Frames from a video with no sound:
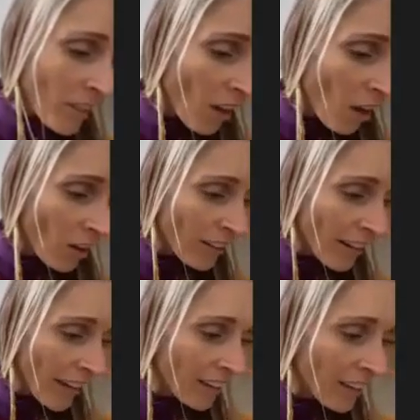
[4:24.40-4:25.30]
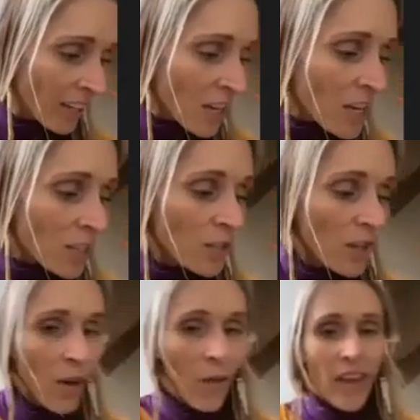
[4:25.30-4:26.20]
All right,
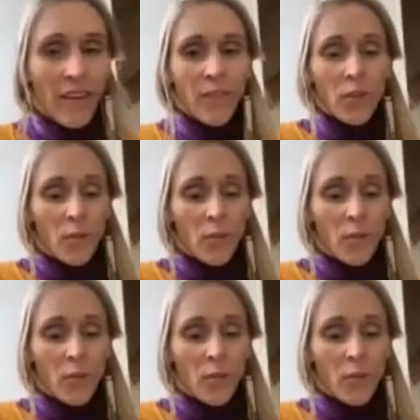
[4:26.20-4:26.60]
so if you